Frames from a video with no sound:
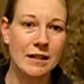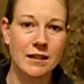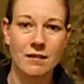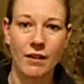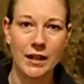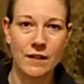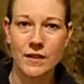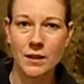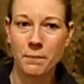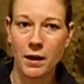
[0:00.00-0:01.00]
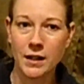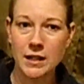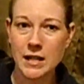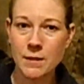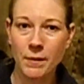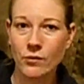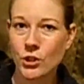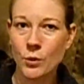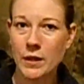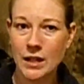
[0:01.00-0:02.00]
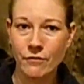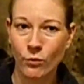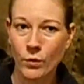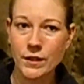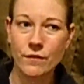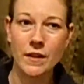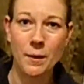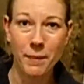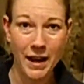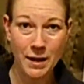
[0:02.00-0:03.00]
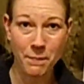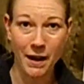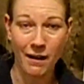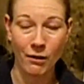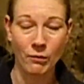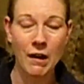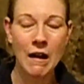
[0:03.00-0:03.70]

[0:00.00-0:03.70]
It's like if somebody emails you an invoice via PayPal.